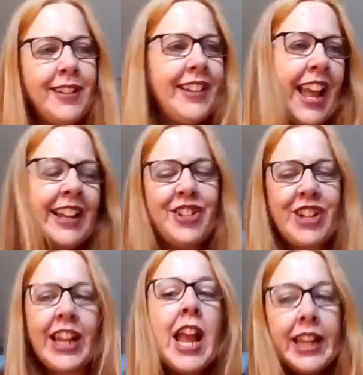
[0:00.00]
and
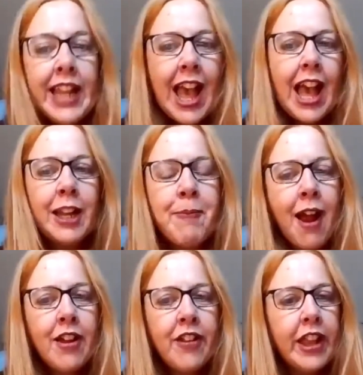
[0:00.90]
energy. And
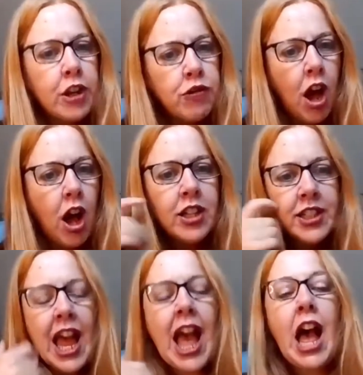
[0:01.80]
apparently
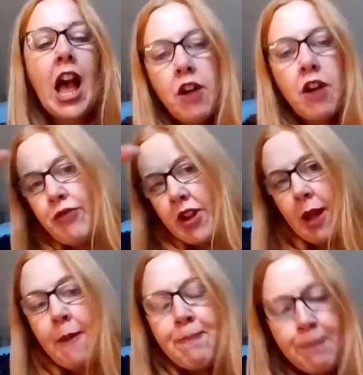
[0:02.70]
cross
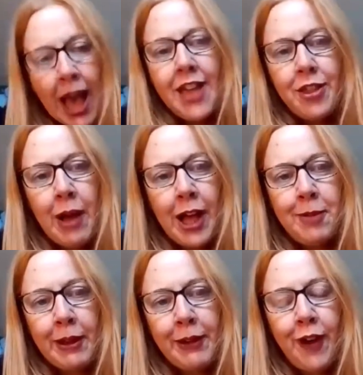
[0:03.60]
by the
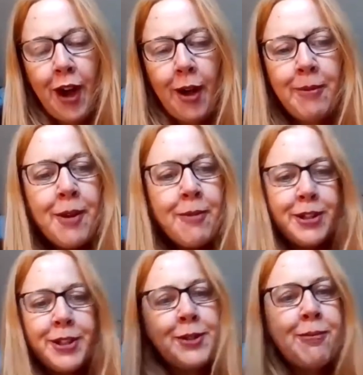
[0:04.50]
Wellbeing Farm,
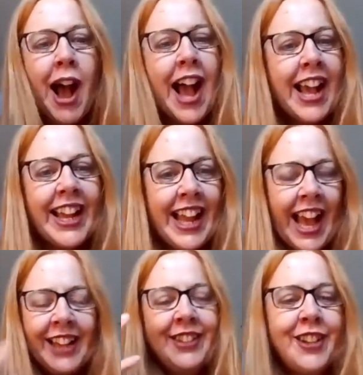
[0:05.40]
which is why it
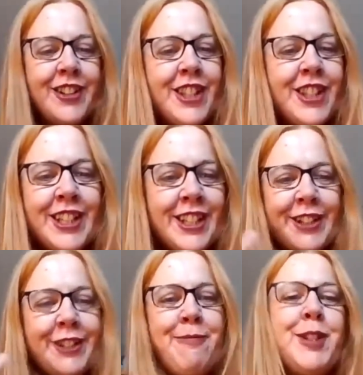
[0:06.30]
has such this
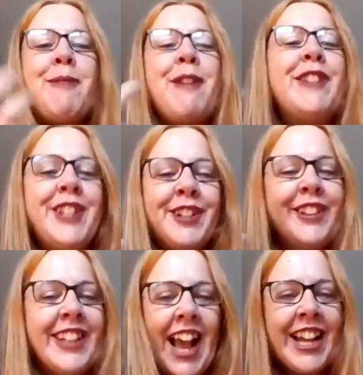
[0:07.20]
good
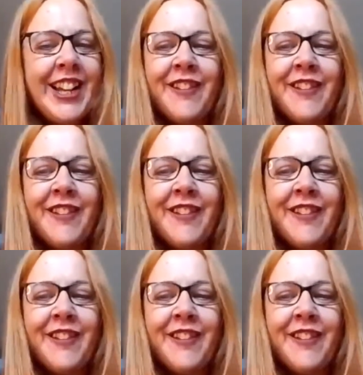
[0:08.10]
spiritual kind of